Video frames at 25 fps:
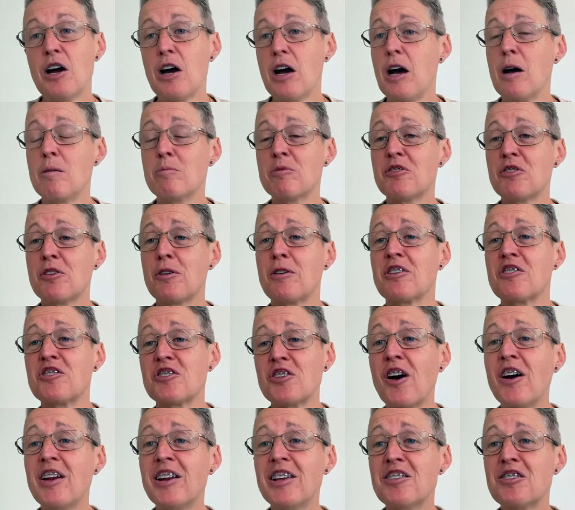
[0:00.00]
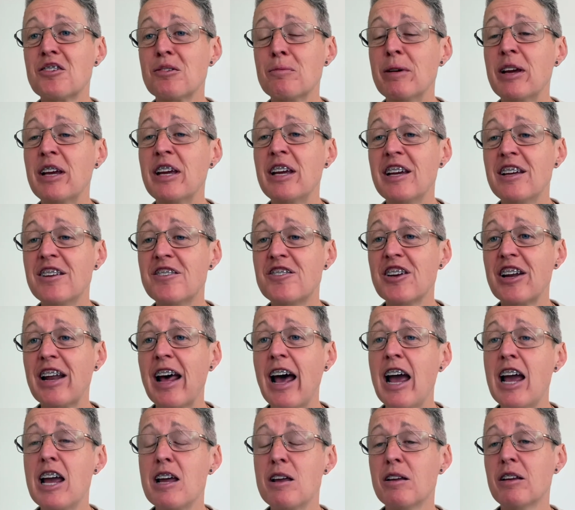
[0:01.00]
I'm so excited to be here
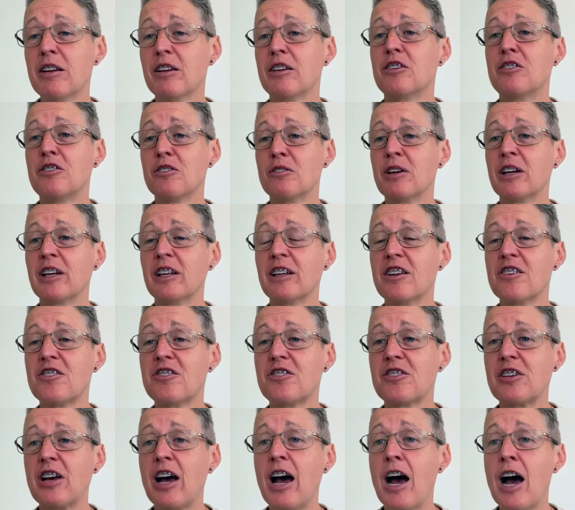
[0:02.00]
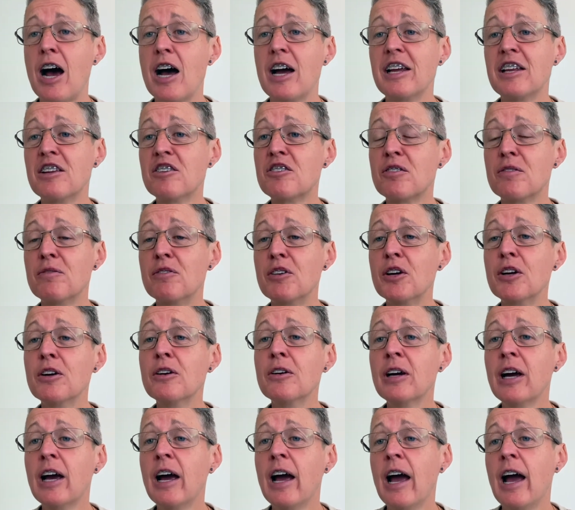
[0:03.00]
today doing this uh, interview.